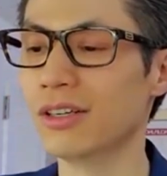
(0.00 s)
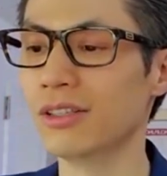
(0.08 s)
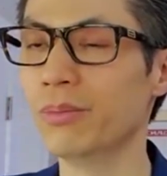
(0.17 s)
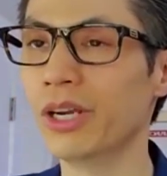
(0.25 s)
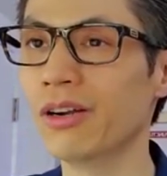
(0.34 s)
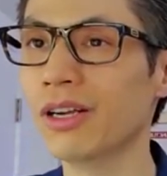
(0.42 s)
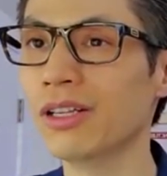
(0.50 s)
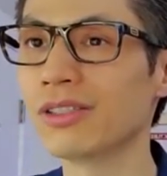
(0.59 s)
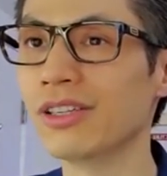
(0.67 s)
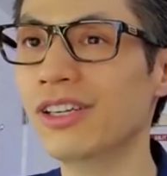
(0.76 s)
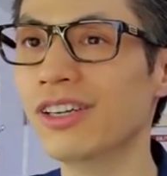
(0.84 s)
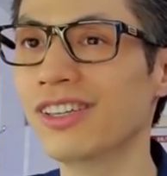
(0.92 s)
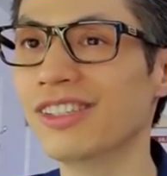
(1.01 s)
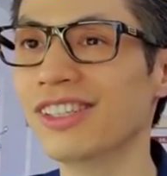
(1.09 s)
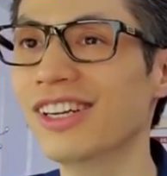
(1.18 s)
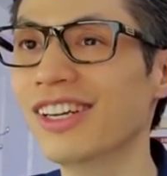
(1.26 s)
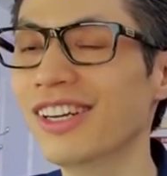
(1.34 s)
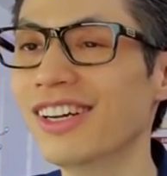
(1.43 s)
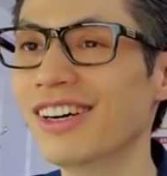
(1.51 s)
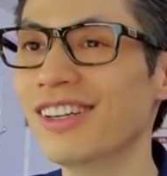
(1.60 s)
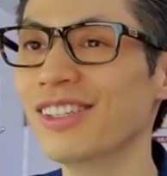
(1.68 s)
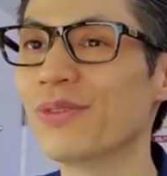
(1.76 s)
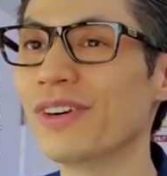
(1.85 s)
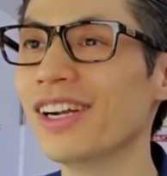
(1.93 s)
your parents, or on
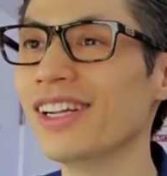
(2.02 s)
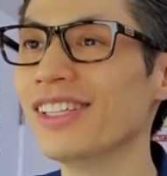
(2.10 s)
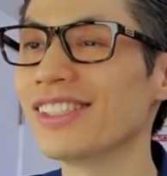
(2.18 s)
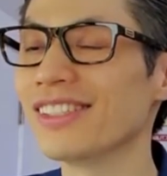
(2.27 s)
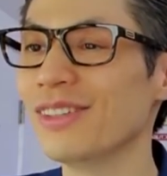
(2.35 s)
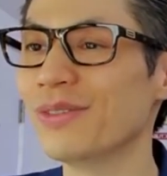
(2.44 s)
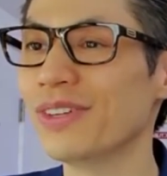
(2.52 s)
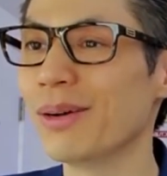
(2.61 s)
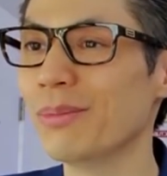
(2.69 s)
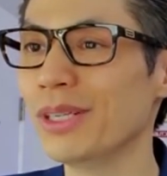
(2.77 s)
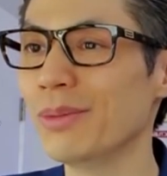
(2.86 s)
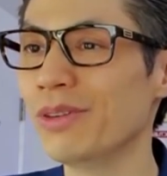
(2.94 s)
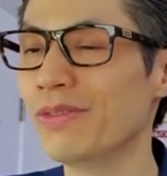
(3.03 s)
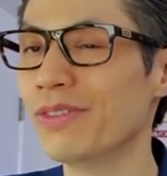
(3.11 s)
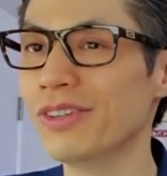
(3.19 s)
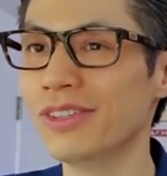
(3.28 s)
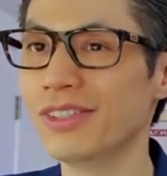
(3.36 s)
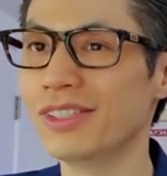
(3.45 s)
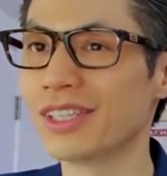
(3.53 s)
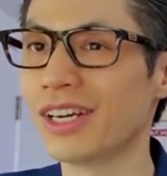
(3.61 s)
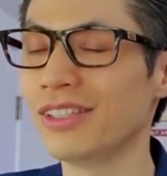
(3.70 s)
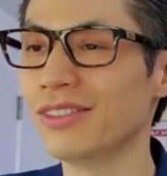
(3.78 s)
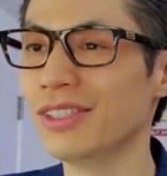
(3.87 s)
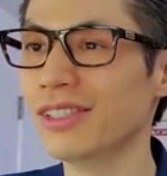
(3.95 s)
your friends, on your family, before you
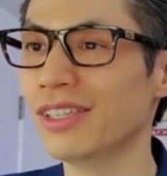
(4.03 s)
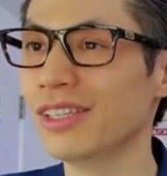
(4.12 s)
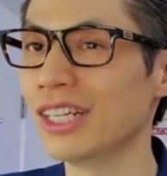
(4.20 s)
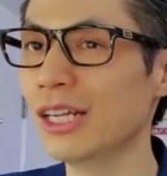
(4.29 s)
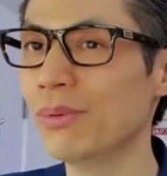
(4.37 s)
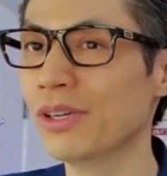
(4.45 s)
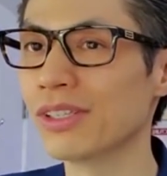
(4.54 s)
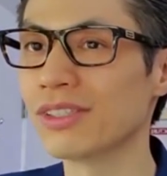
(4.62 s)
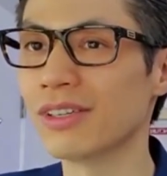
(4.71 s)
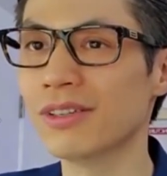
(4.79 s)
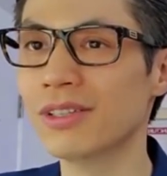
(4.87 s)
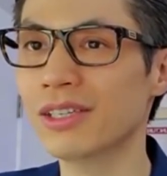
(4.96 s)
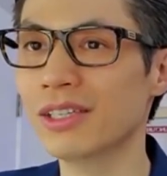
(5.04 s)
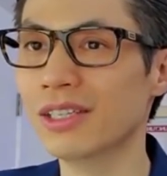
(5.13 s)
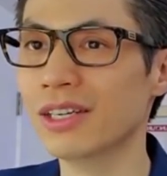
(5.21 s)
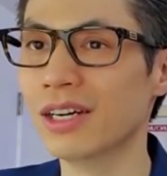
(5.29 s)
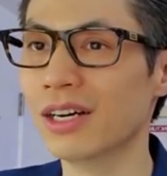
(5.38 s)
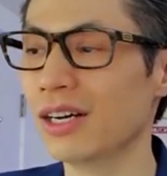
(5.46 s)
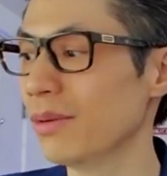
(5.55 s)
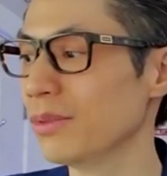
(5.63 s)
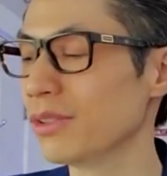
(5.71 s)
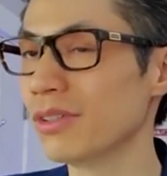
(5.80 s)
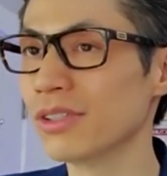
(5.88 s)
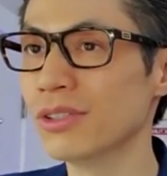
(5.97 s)
decide to keep it. So
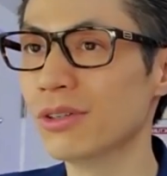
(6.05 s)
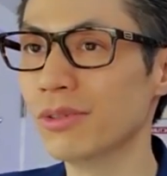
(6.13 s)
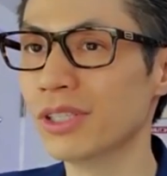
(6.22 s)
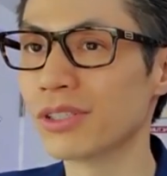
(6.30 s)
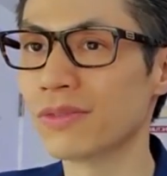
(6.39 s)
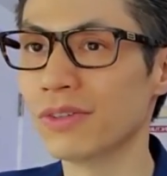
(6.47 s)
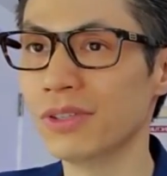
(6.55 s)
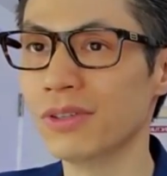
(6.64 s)
there's no risk for